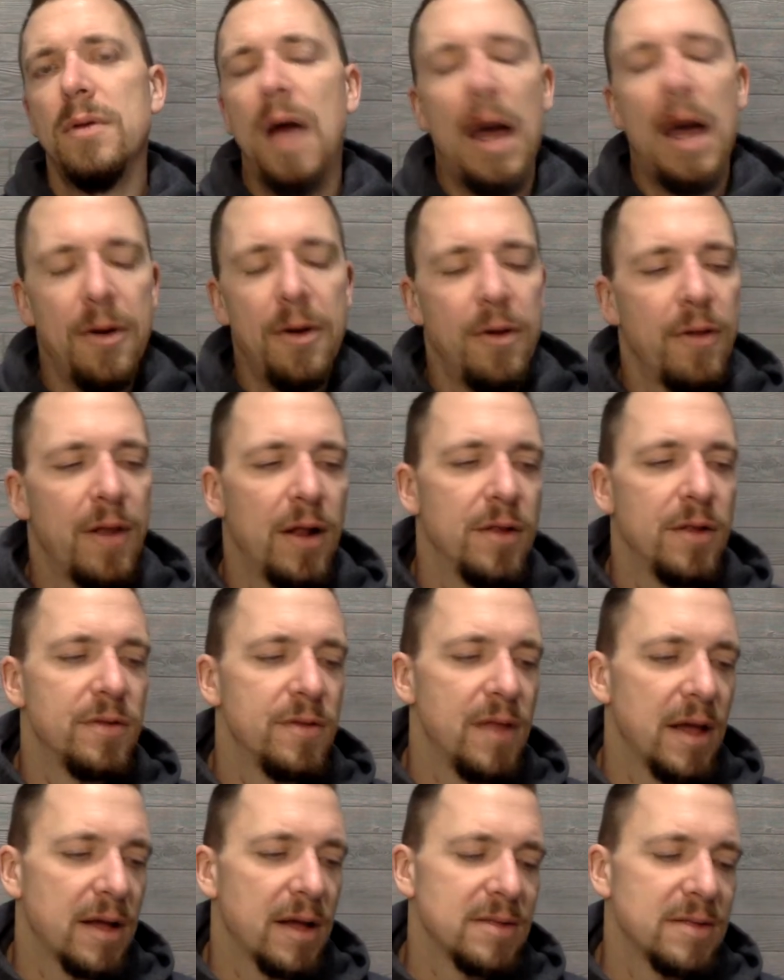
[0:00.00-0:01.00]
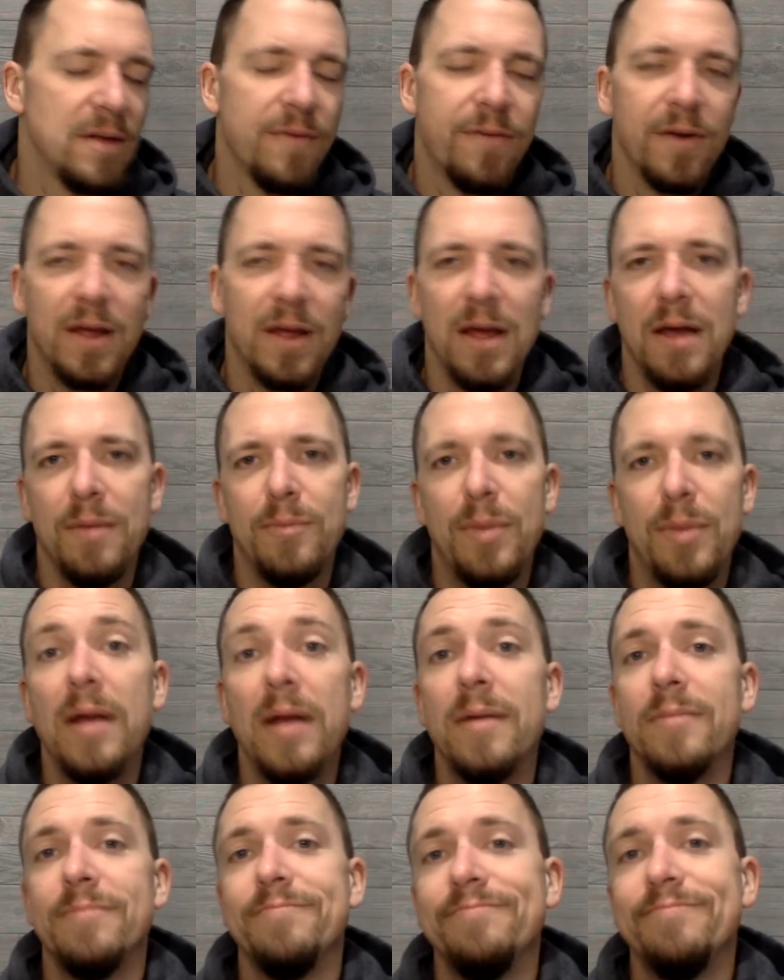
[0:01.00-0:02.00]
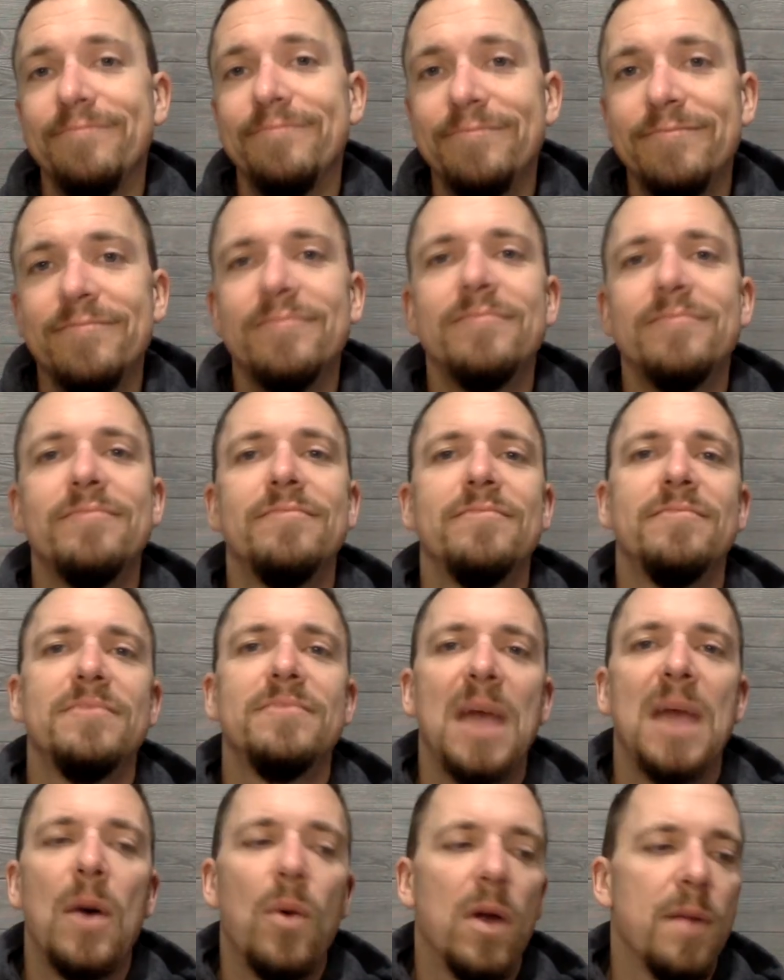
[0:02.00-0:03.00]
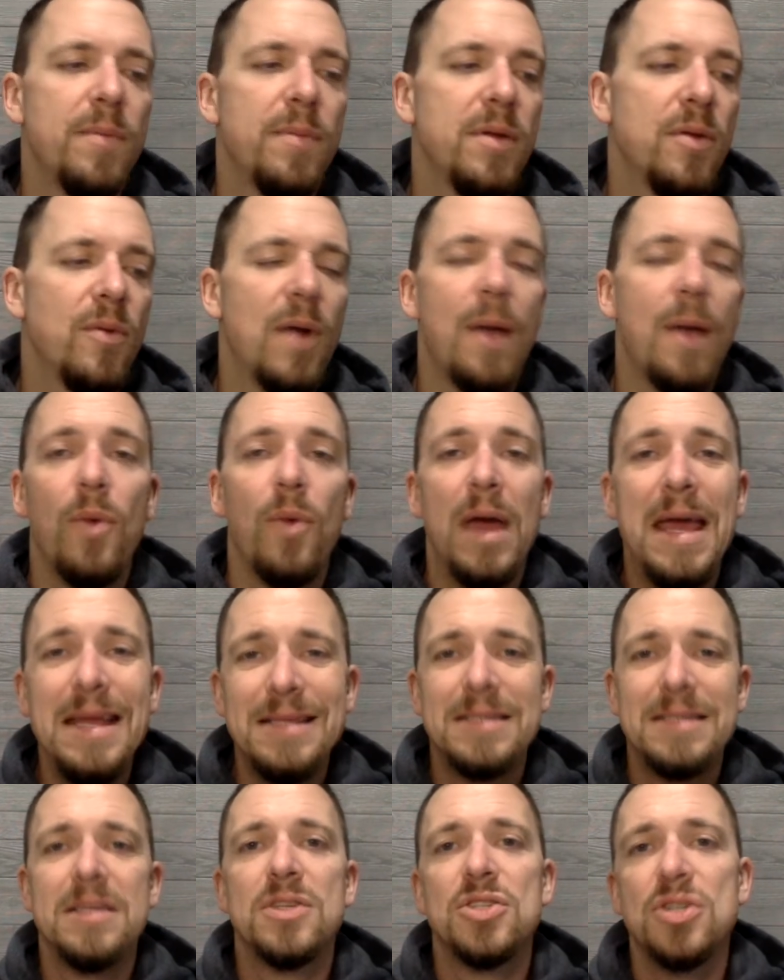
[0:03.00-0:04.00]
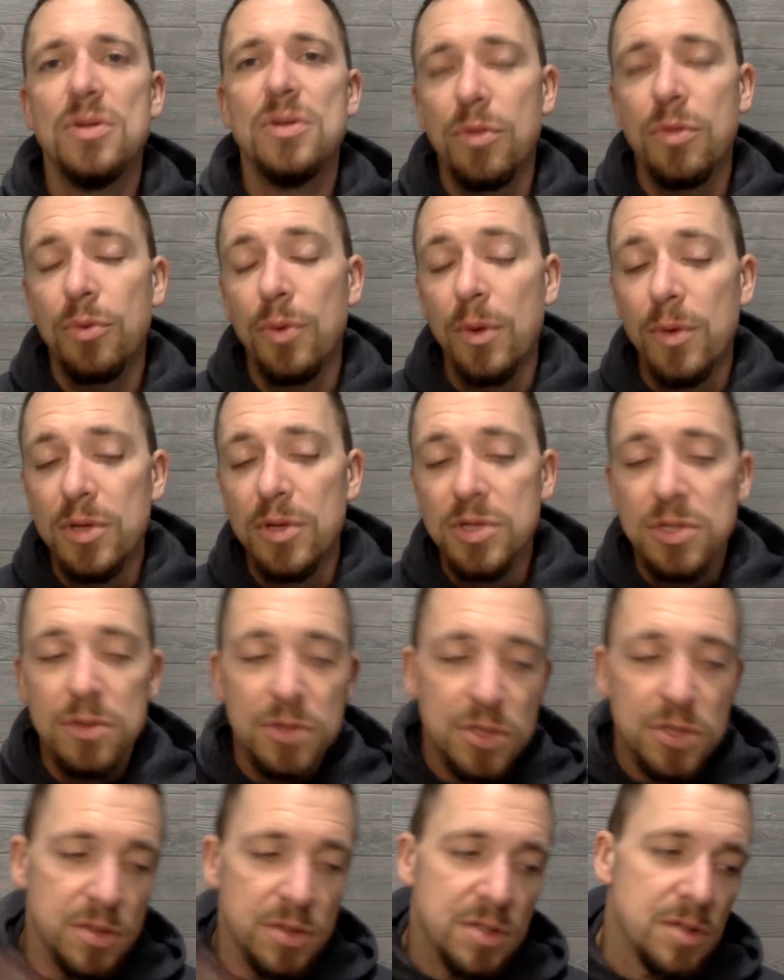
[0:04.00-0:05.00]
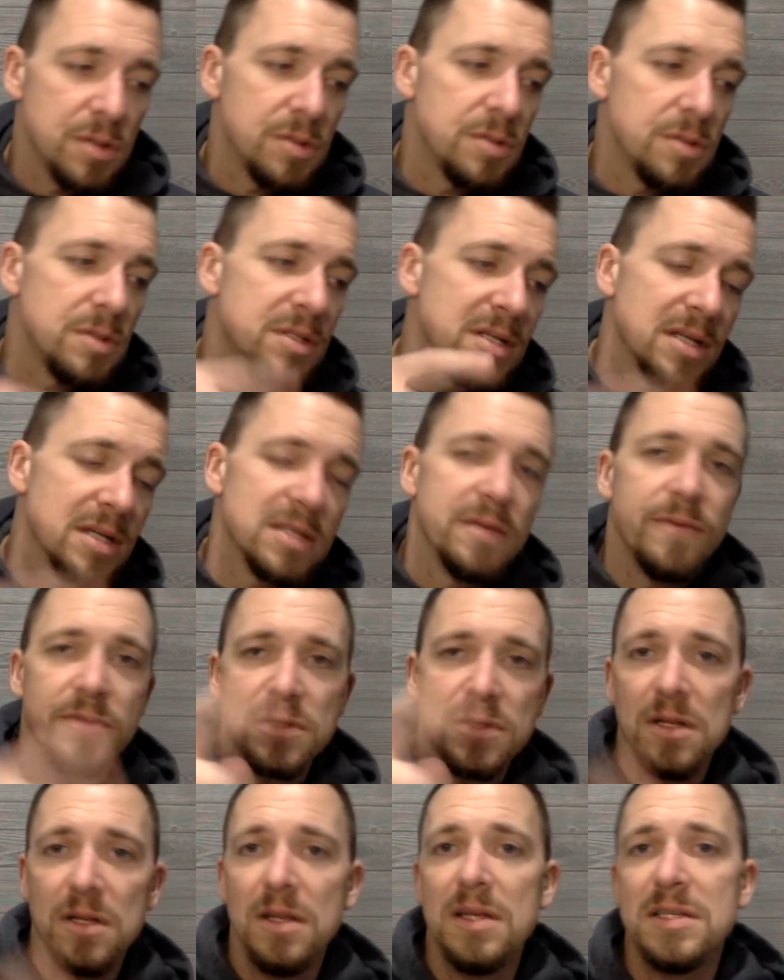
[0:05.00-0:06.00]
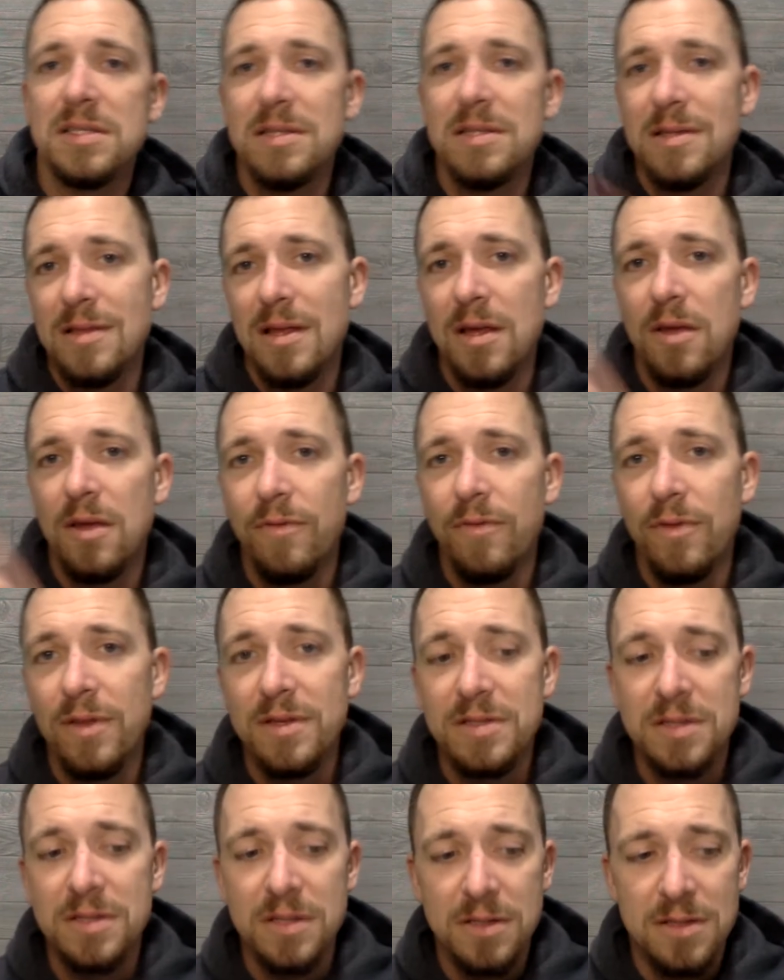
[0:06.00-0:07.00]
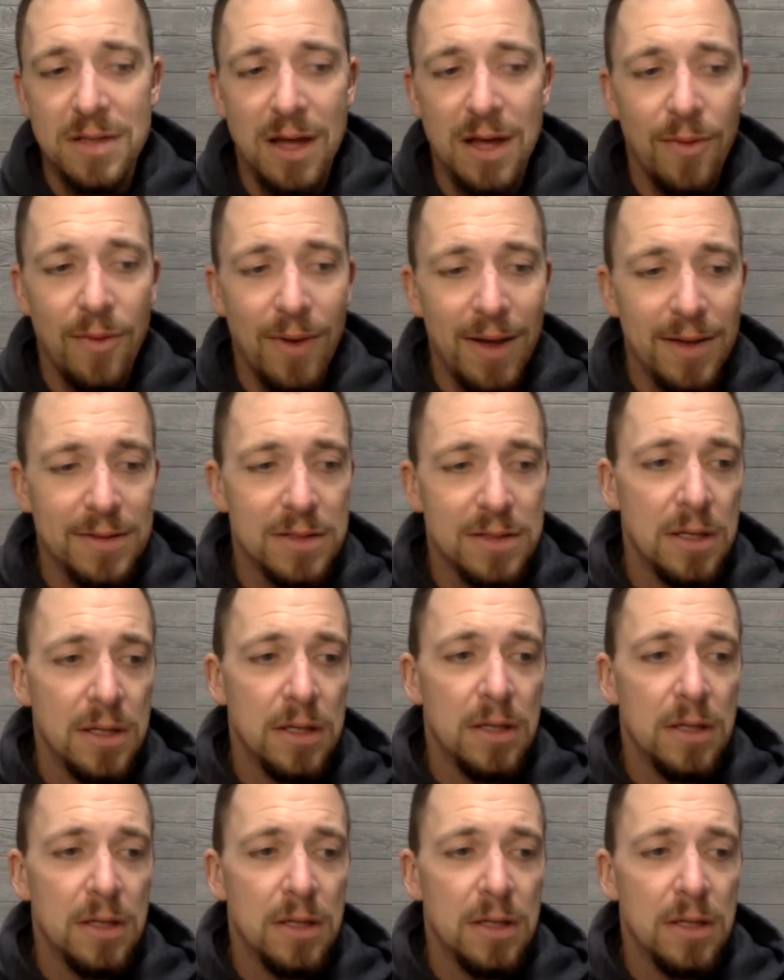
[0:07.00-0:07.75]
I don't know that I'll do that because I'll forget, but I want to be your rep. eight six two, three one two, two zero two six. If you're still listening, thank you for listening to that rant.